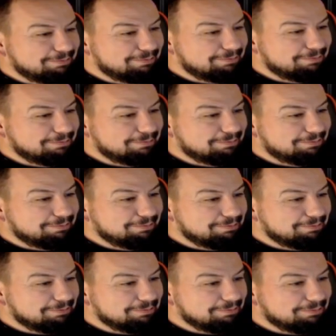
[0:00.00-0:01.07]

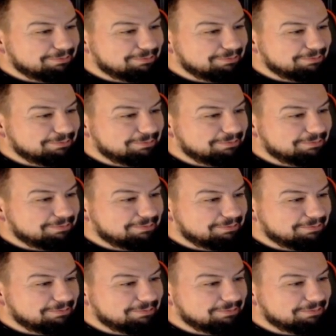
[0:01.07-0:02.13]

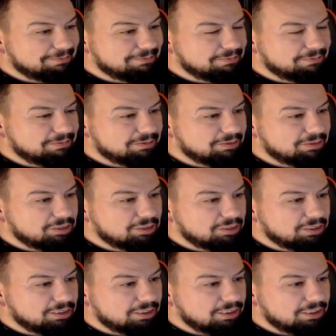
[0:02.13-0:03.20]
This person isn't speaking.